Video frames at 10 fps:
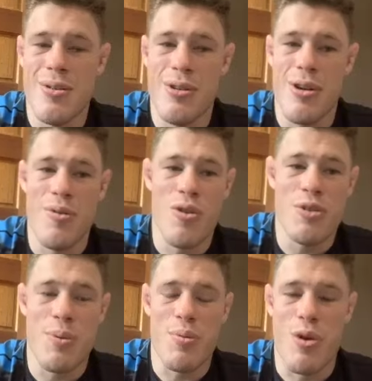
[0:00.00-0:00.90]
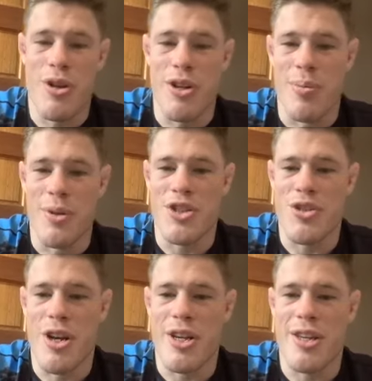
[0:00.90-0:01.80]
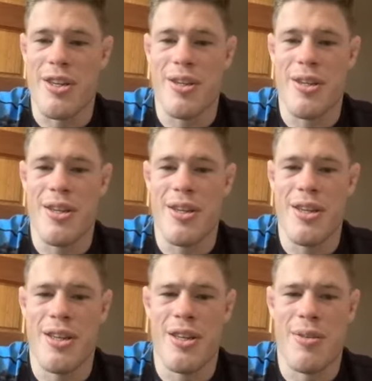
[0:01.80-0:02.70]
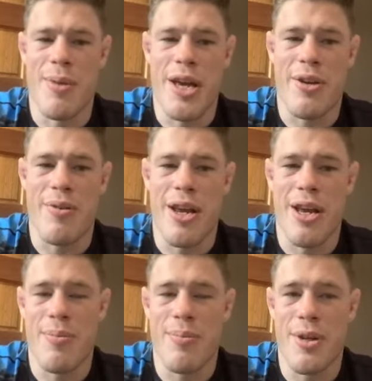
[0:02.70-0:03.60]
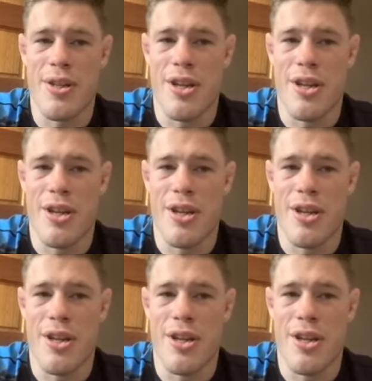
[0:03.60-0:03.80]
I've always been working on my striking in the background, but